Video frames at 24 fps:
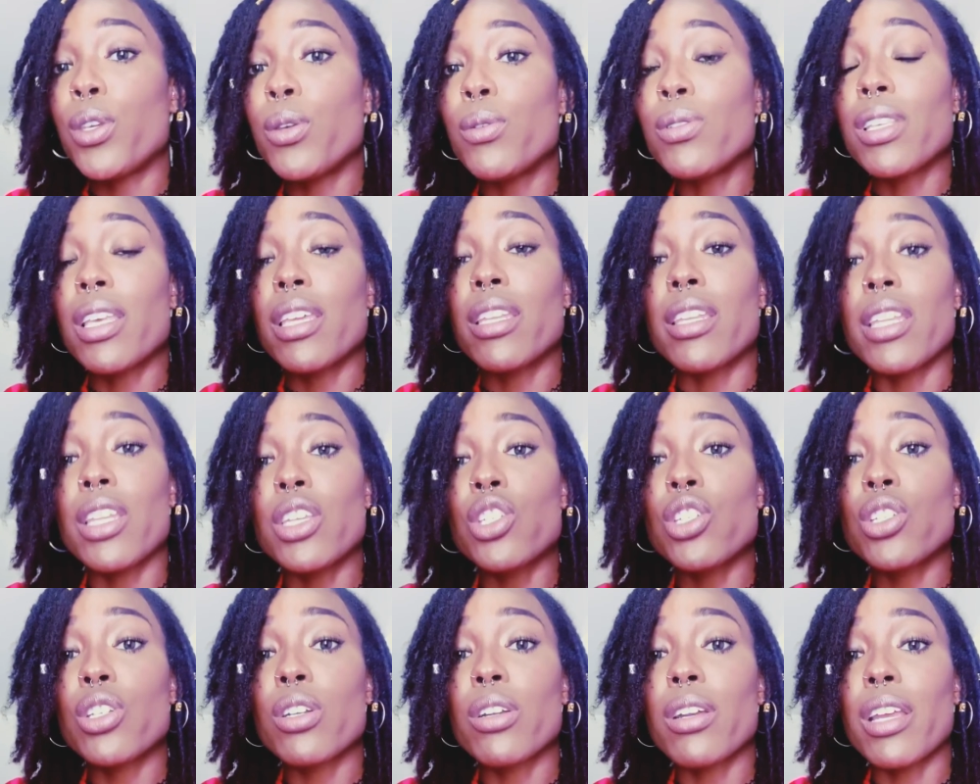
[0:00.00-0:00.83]
use
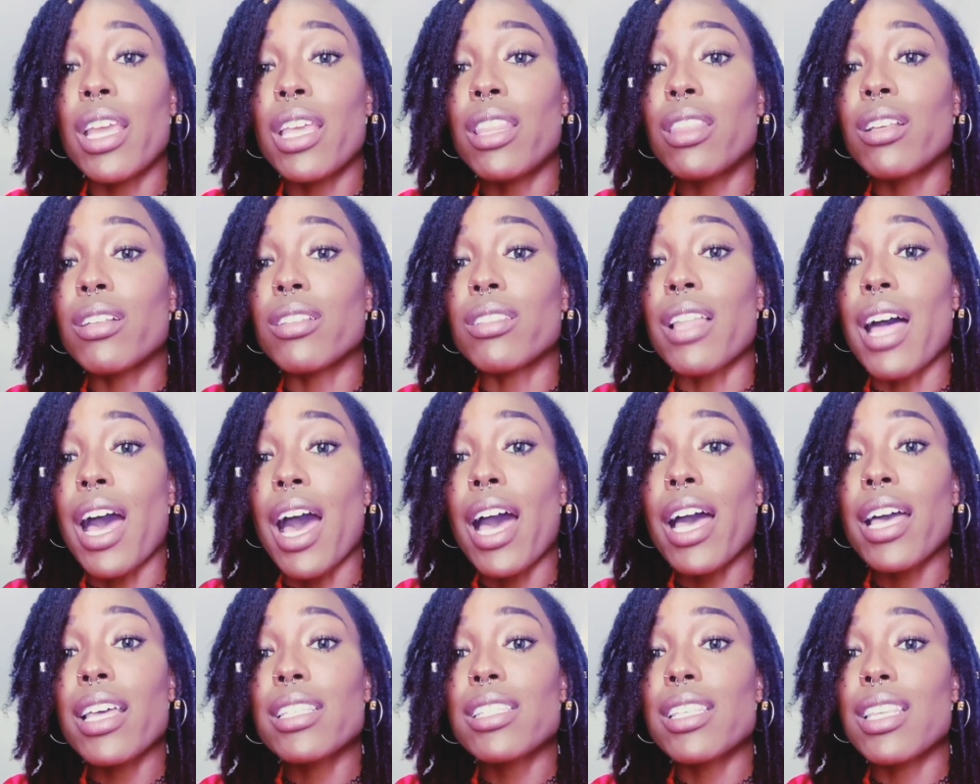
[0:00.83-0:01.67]
conditioner in their
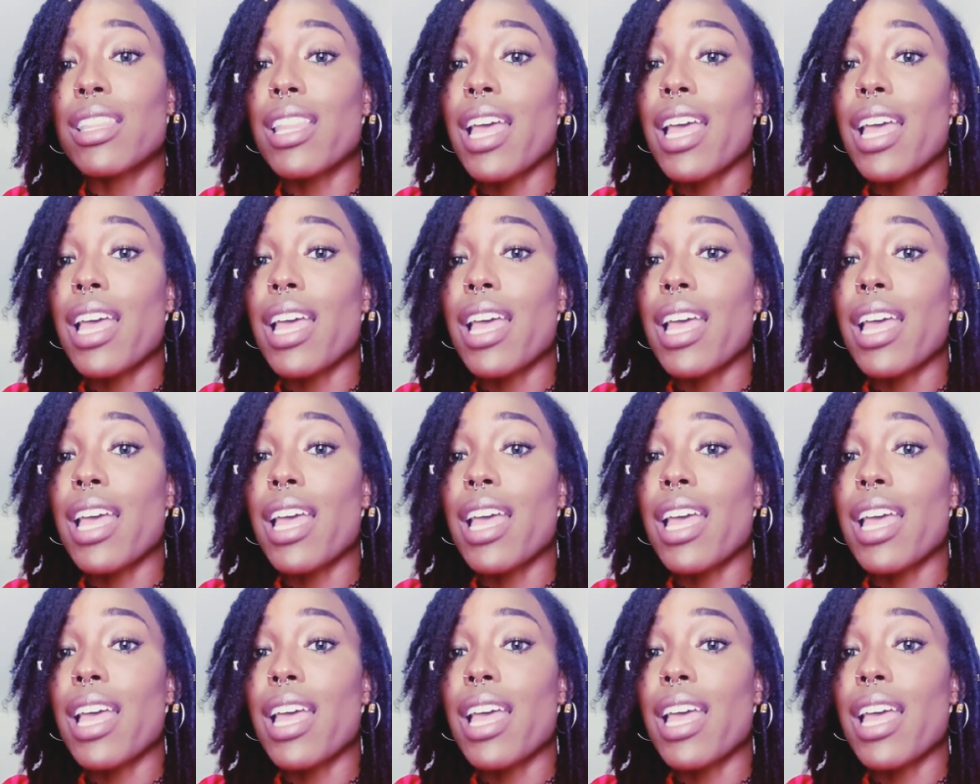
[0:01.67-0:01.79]
locks,